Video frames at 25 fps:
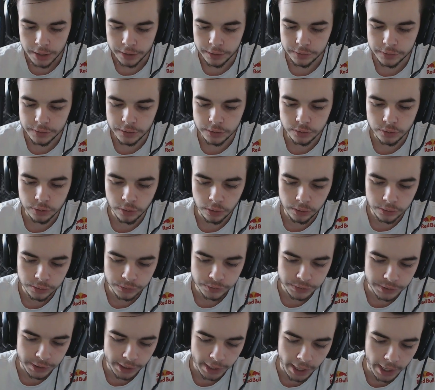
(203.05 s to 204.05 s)
these
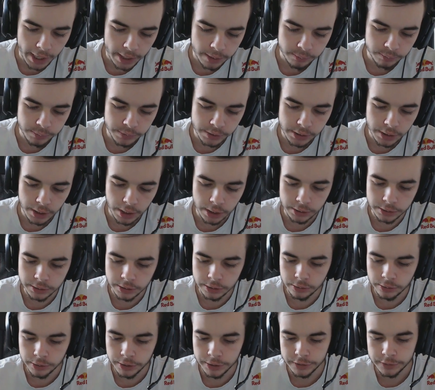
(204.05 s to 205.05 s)
controllers can be a
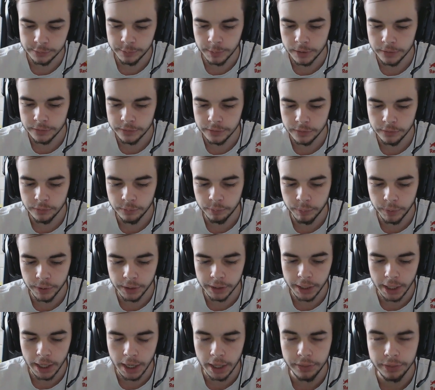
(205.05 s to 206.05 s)
little expensive,
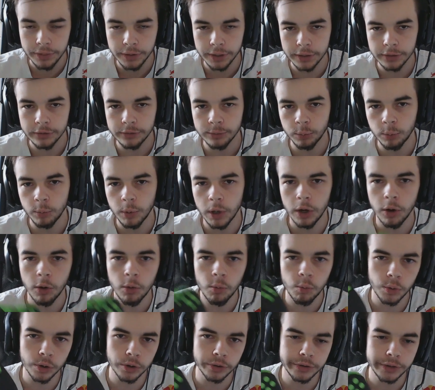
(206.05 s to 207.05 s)
but I think it's
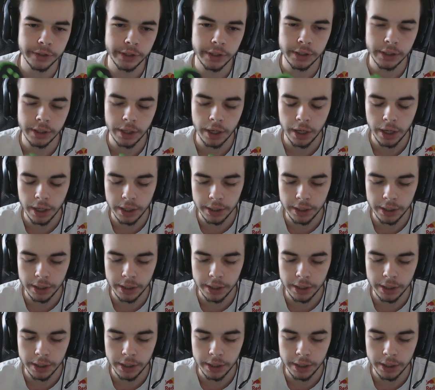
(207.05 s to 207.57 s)
well worth it